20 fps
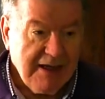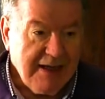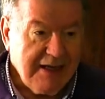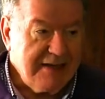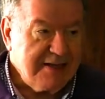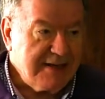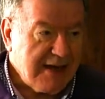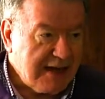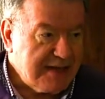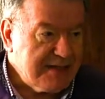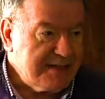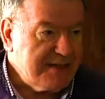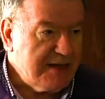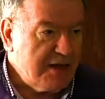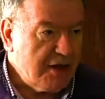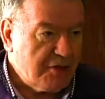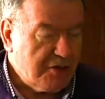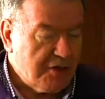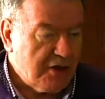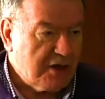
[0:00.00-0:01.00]
in
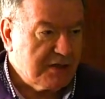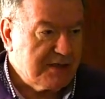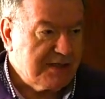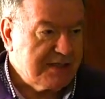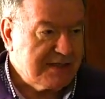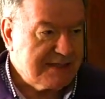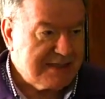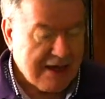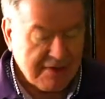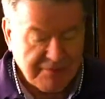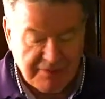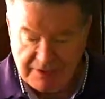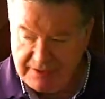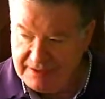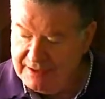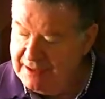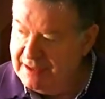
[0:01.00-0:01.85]
1937.